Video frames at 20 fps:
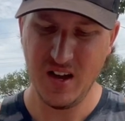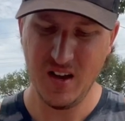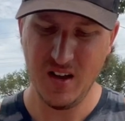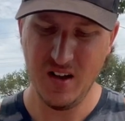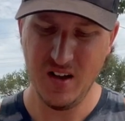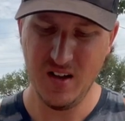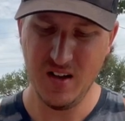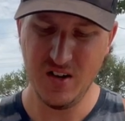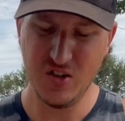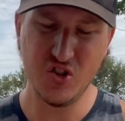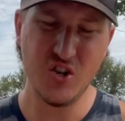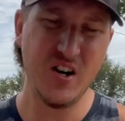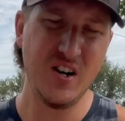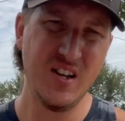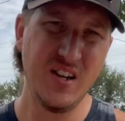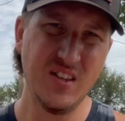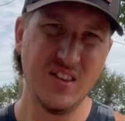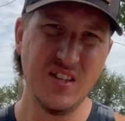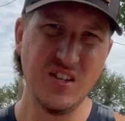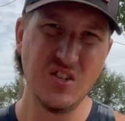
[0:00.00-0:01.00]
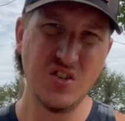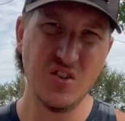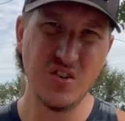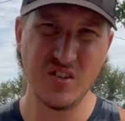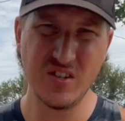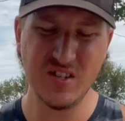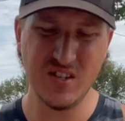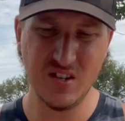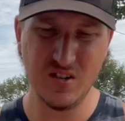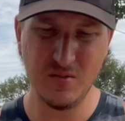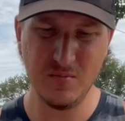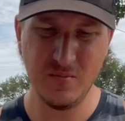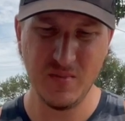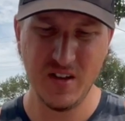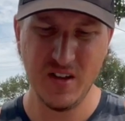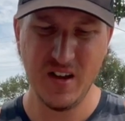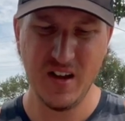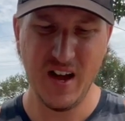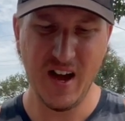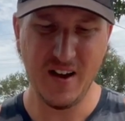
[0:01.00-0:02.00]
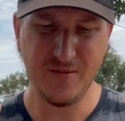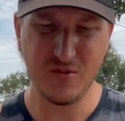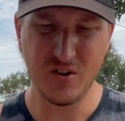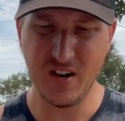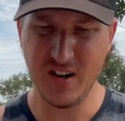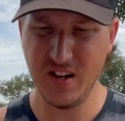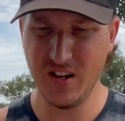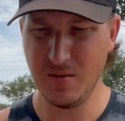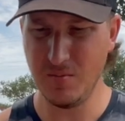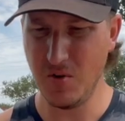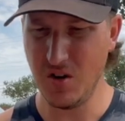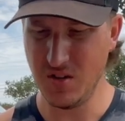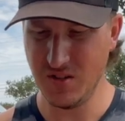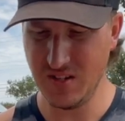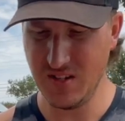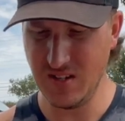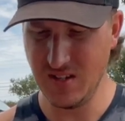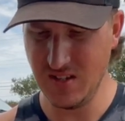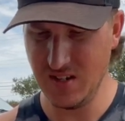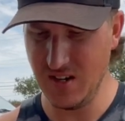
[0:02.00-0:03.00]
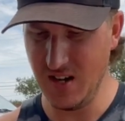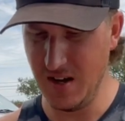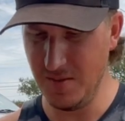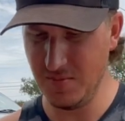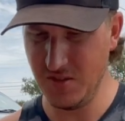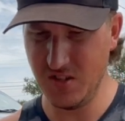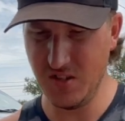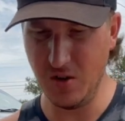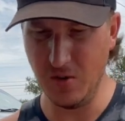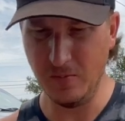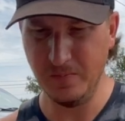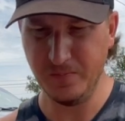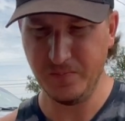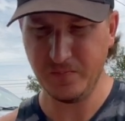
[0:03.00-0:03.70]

trying to get these hooks in them after I get them all seasoned up. So,